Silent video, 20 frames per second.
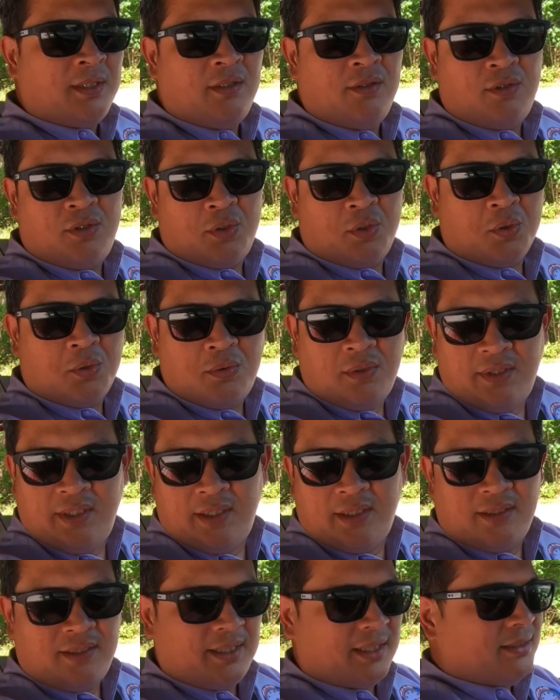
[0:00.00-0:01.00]
you totally
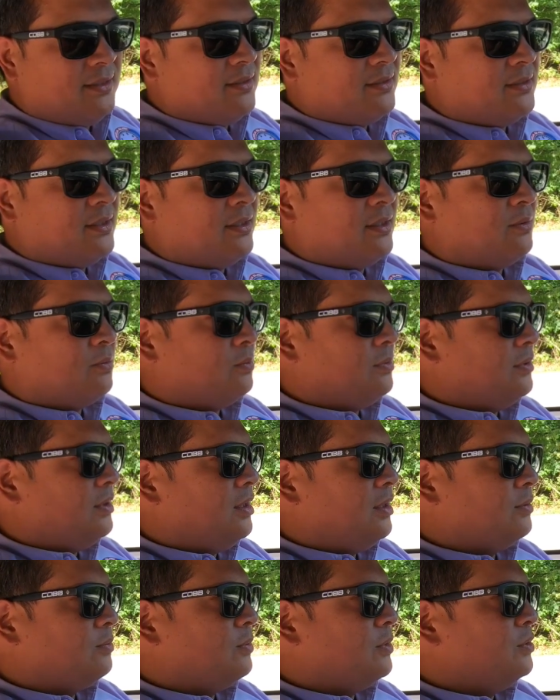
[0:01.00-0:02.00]
could take this on a
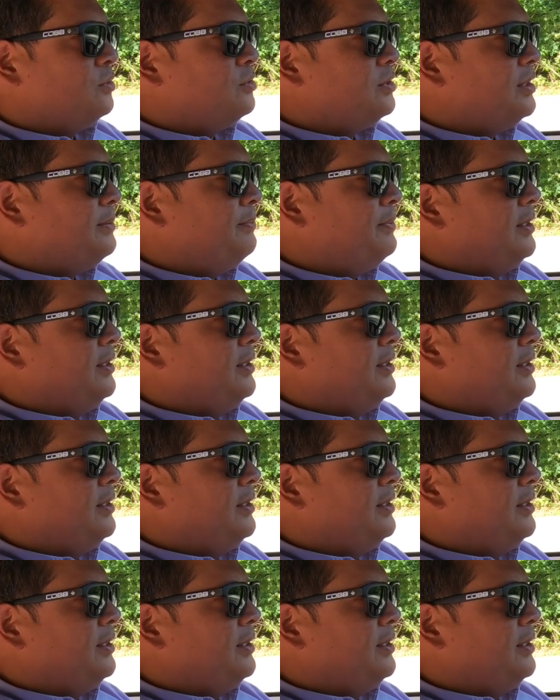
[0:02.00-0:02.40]
long road trip. It's